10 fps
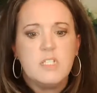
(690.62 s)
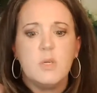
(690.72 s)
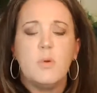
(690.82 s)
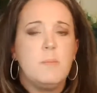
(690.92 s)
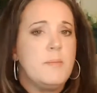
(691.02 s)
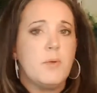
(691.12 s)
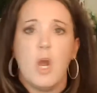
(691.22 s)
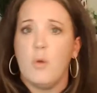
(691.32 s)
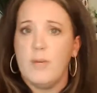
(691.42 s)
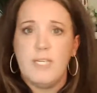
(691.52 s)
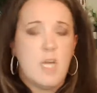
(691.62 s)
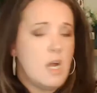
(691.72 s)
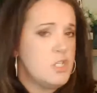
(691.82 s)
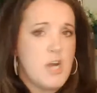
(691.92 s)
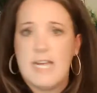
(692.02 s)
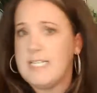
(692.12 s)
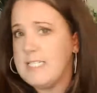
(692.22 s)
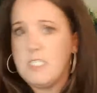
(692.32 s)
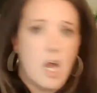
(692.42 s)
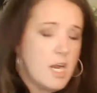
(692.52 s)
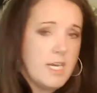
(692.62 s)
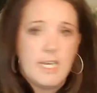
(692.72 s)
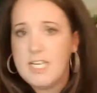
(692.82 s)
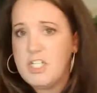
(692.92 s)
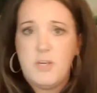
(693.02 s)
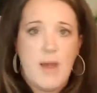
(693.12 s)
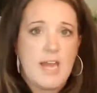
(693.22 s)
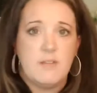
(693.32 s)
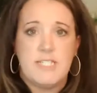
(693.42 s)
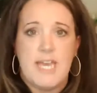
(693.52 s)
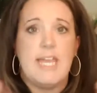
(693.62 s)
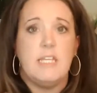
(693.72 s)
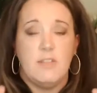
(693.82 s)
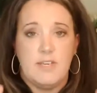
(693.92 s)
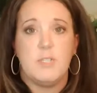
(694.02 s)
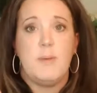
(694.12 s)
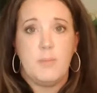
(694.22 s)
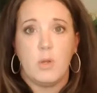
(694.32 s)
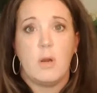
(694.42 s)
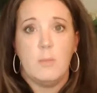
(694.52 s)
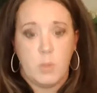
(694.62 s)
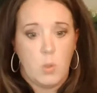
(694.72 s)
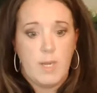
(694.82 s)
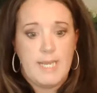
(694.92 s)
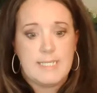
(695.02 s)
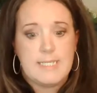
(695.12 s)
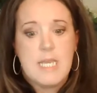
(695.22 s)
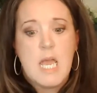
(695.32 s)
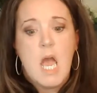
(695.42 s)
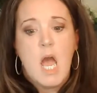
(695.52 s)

So remember, a written contract is not going to get you out of saying that these people are employees.